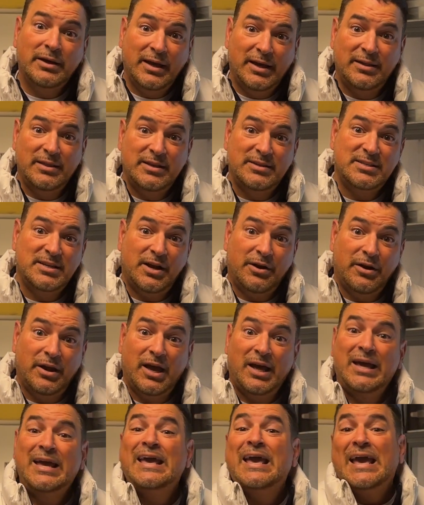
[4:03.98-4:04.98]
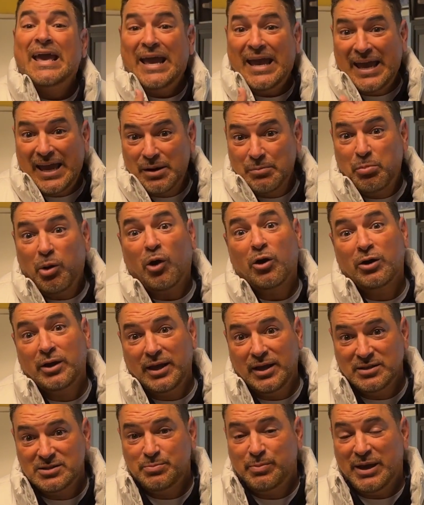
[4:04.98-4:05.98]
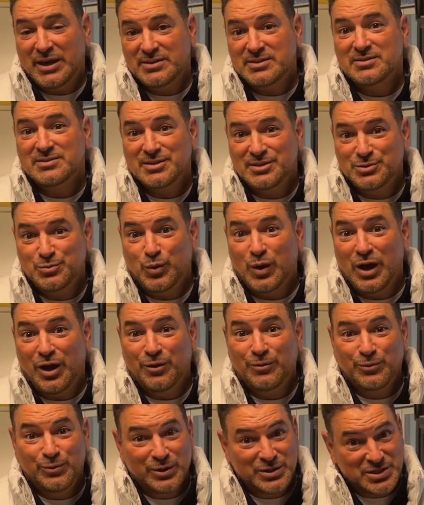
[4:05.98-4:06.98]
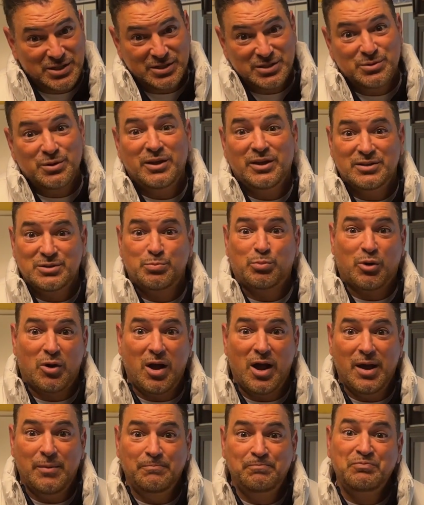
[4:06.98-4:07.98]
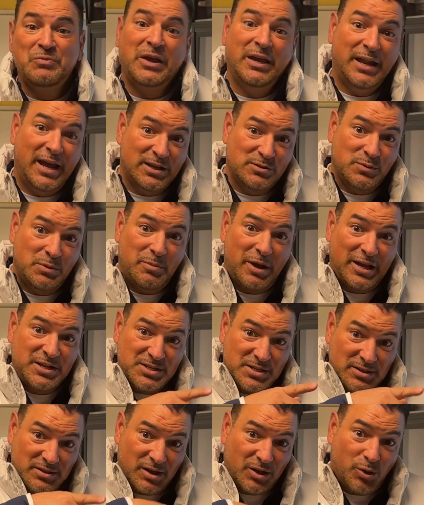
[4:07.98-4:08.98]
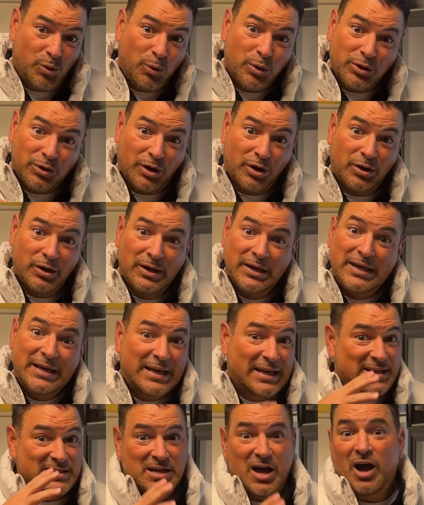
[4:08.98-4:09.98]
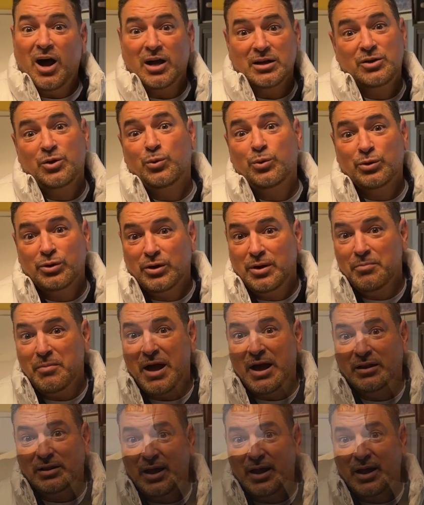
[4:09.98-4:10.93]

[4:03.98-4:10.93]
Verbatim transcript: in this area and parking spaces as well, which is, is prime. And as we mentioned, the corner is a hot corner in Mount